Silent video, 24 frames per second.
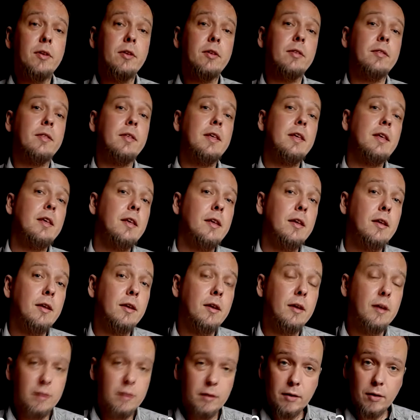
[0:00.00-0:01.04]
The
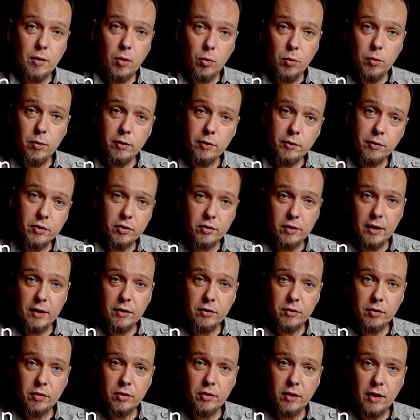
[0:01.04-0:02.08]
order stays
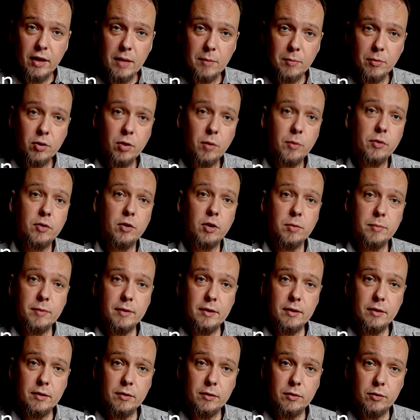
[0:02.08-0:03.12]
the same, so it's going to
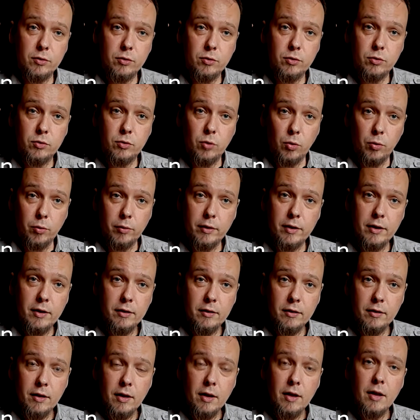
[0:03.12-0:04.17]
be
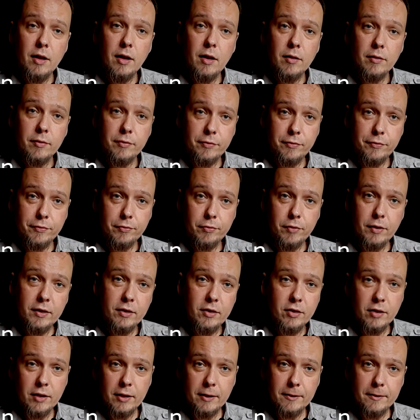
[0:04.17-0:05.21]
Dorian,
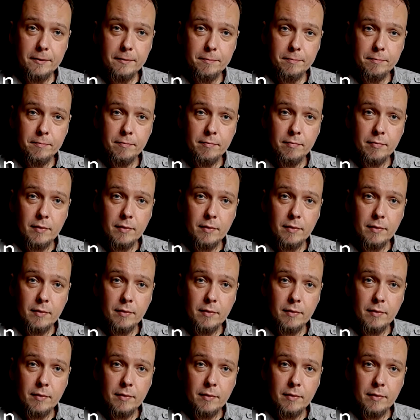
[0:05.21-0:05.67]
Phrygian,